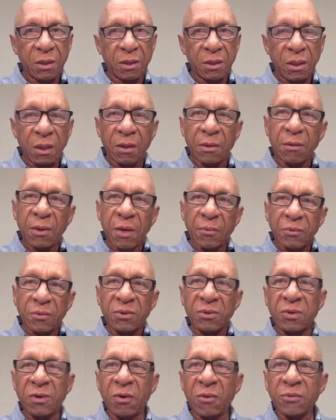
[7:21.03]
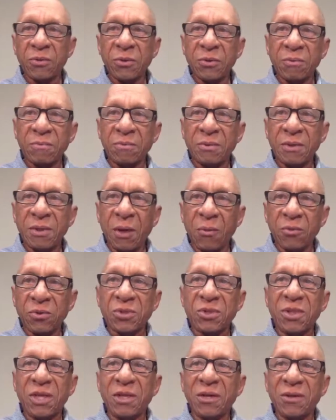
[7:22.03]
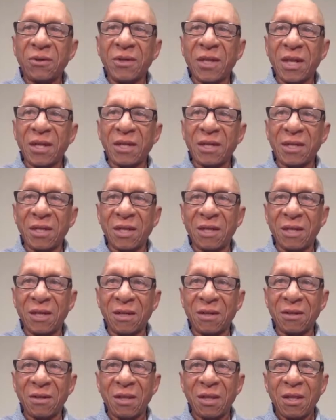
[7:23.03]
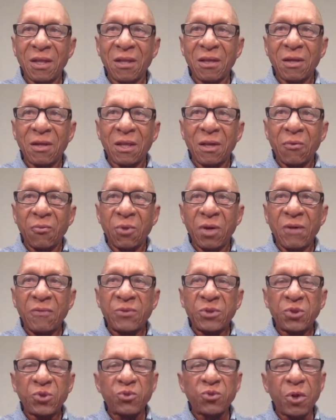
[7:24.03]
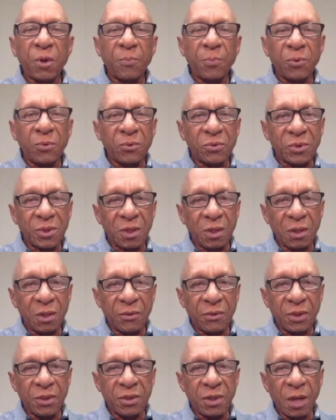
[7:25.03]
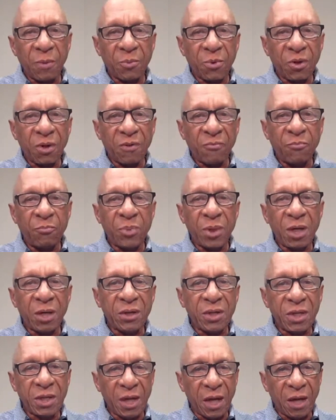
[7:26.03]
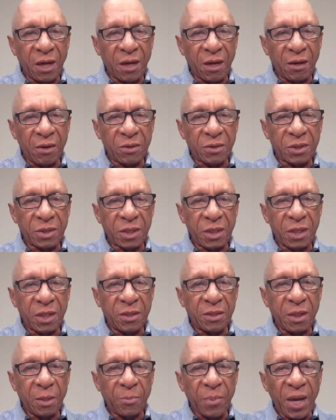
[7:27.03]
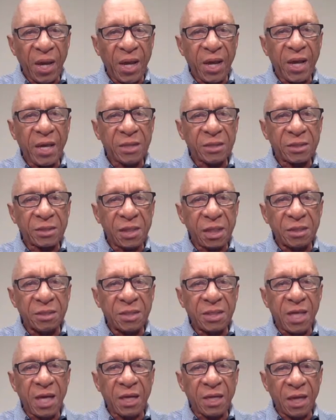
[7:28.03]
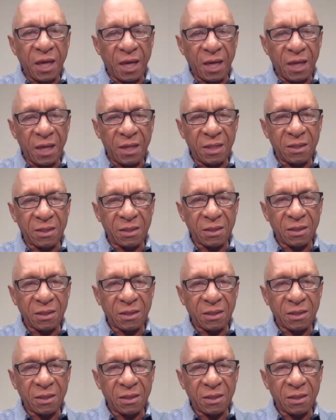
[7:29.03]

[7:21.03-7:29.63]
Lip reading: Now, I want you to hear that again. We've tripled the number of billionaires in the past decade,